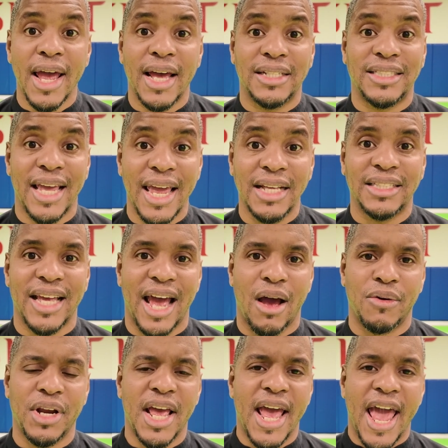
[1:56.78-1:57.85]
a
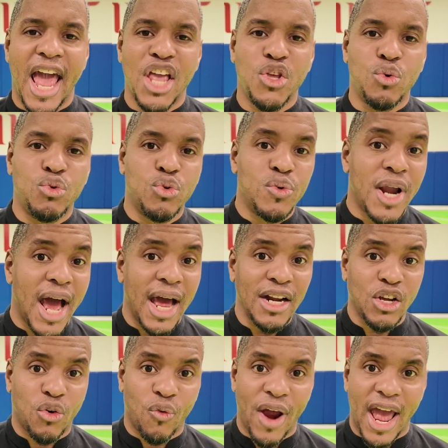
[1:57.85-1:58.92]
takedown and you do
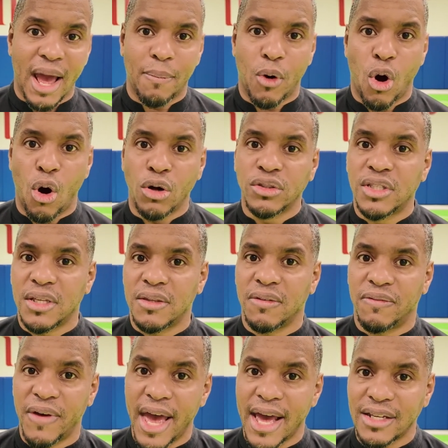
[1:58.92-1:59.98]
not grab onto the
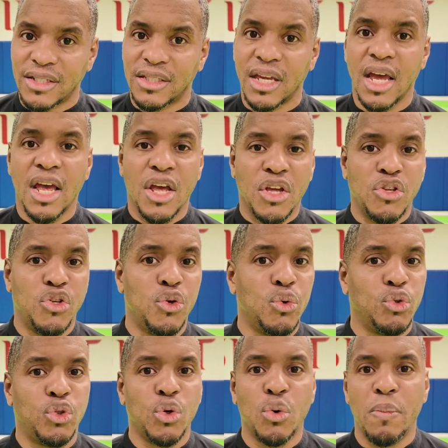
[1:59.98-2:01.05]
vest,
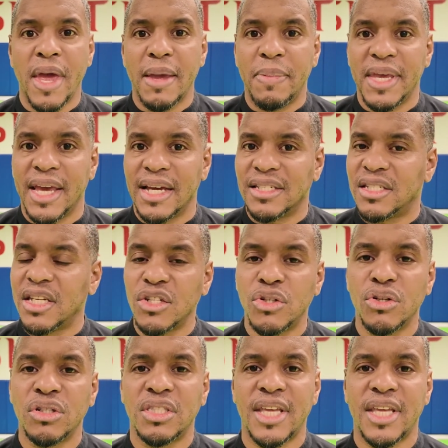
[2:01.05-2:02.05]
you do maybe a scissors